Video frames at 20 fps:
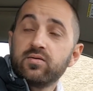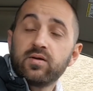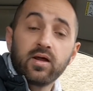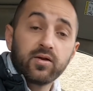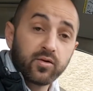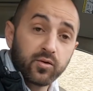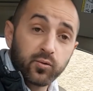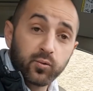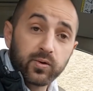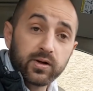Now,
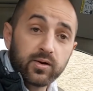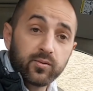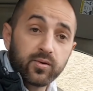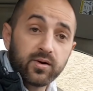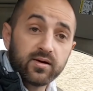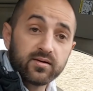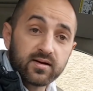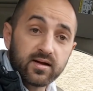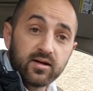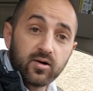the
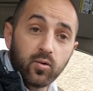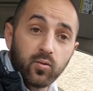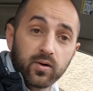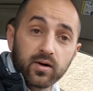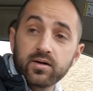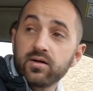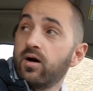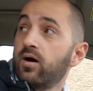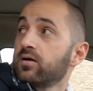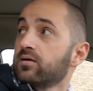Riri's I don't
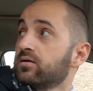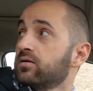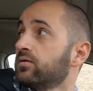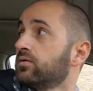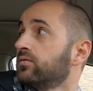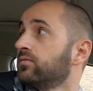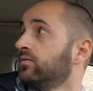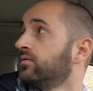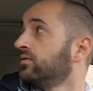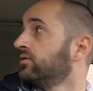want to talk
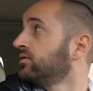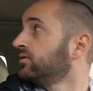to.